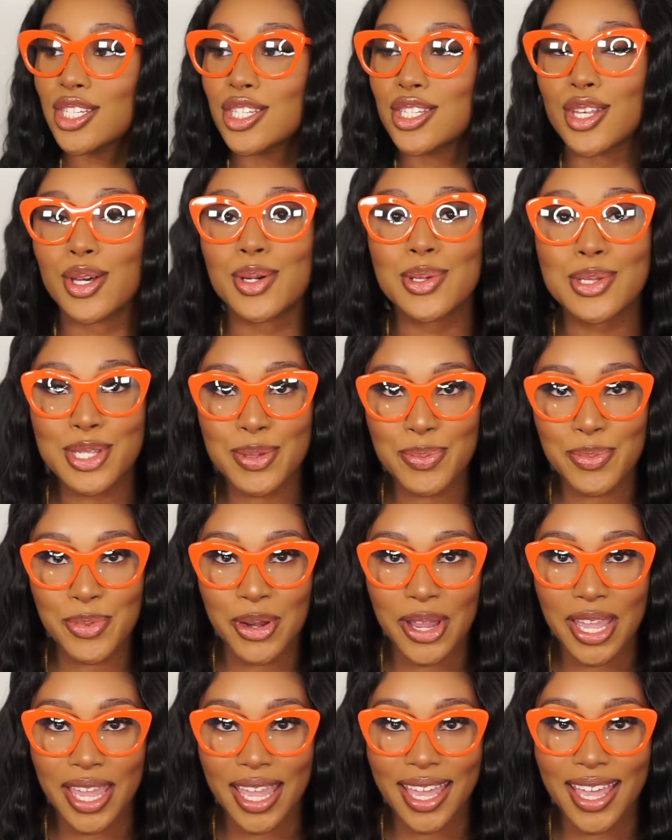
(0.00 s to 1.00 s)
so
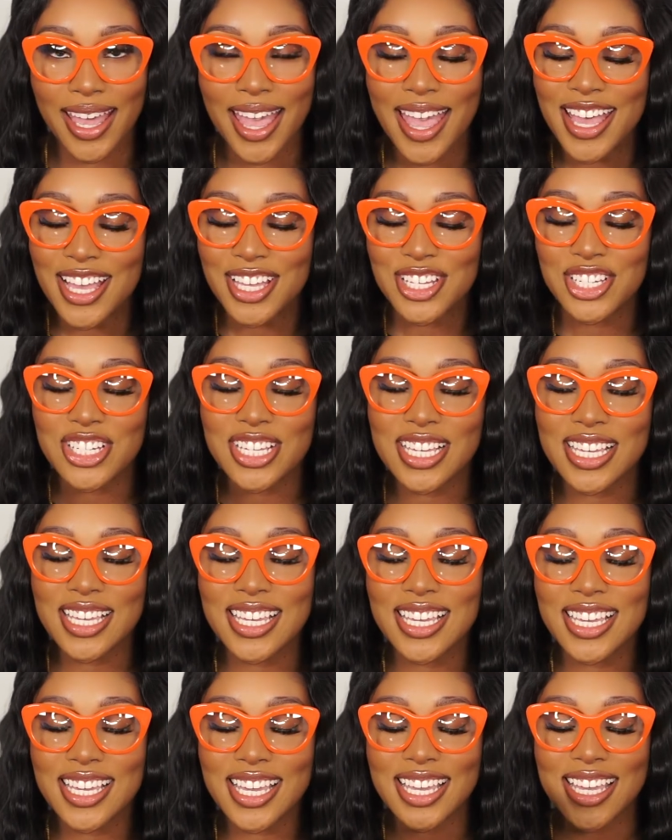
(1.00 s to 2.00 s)
spring.
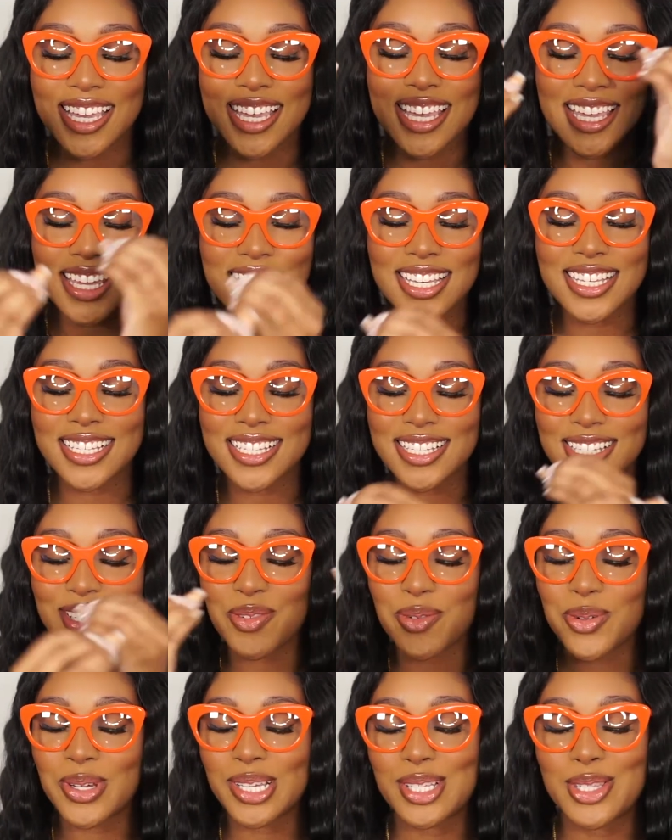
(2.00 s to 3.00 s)
She is
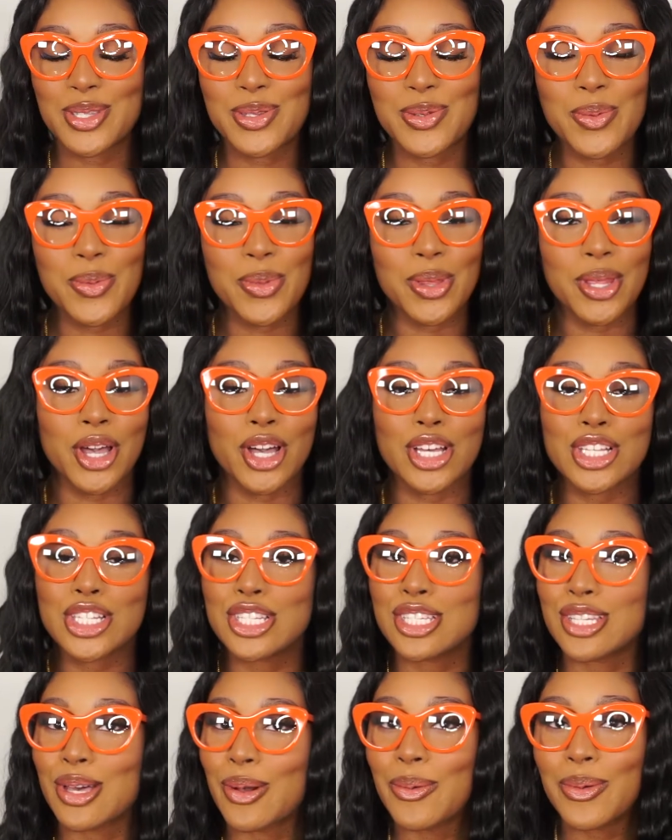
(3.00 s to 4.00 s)
going to look
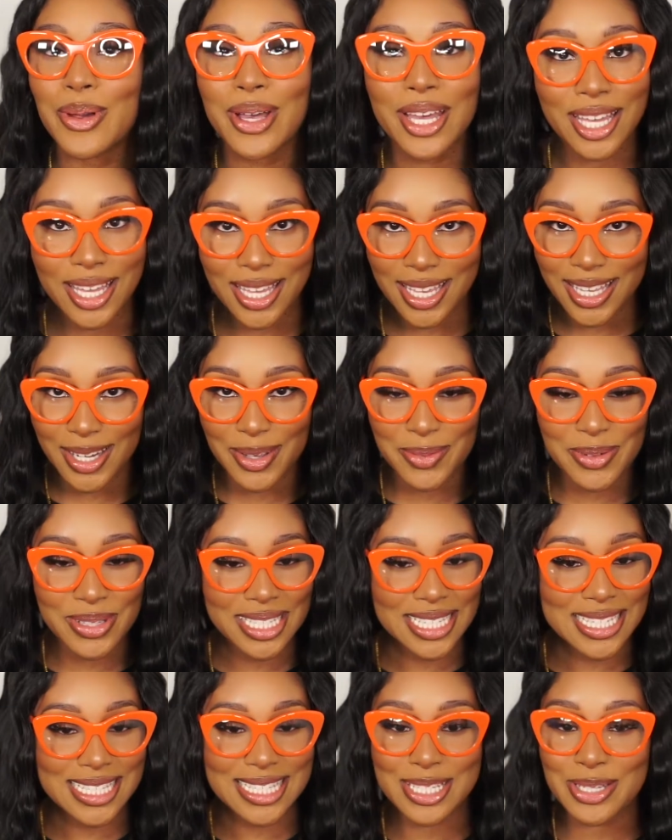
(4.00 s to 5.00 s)
so good
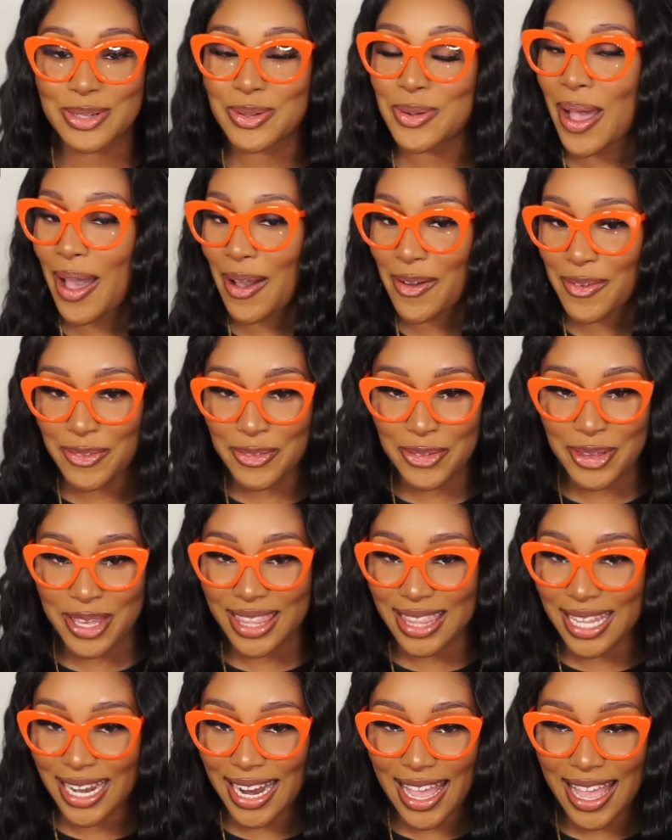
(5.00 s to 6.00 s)
with this little
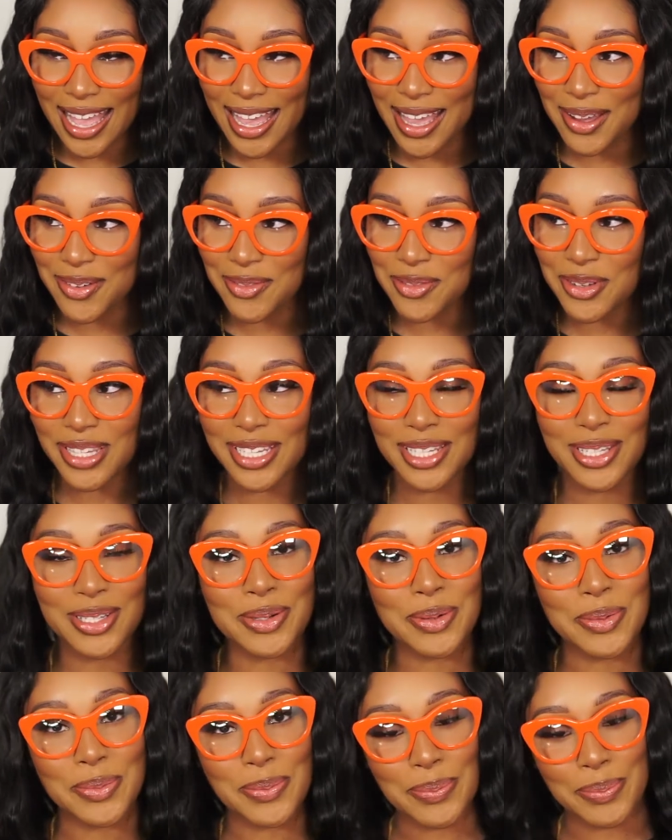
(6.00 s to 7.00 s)
outfit that I have with the
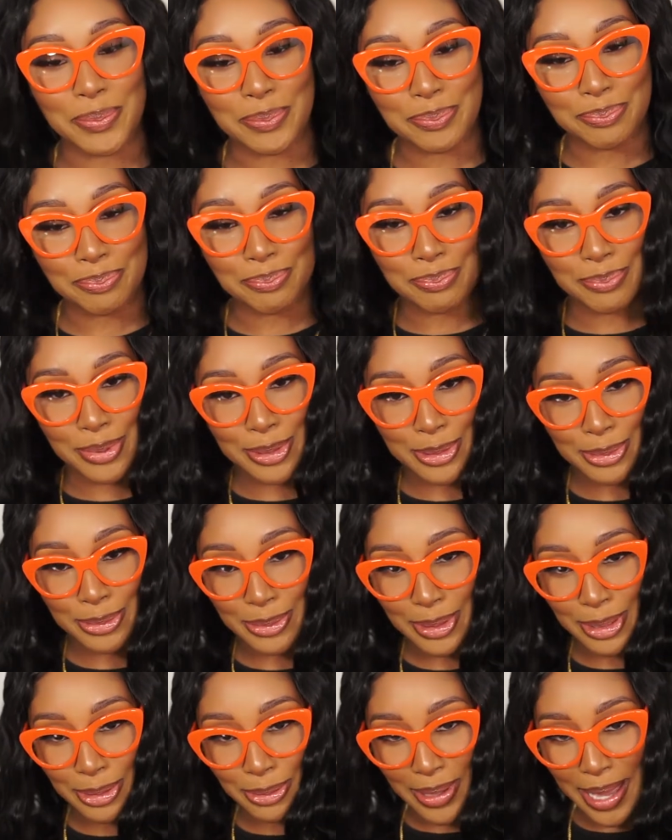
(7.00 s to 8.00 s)
little blue
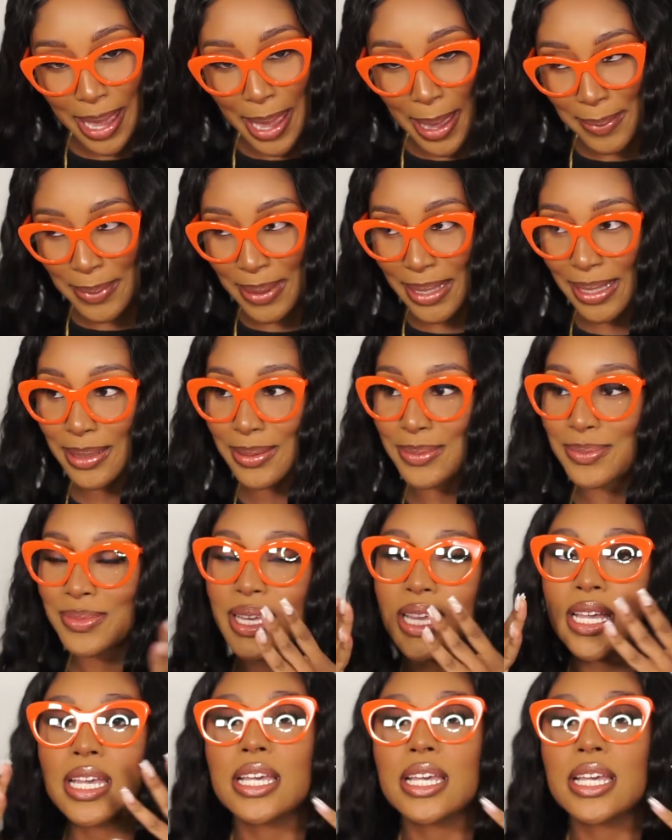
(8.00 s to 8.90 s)
little cami.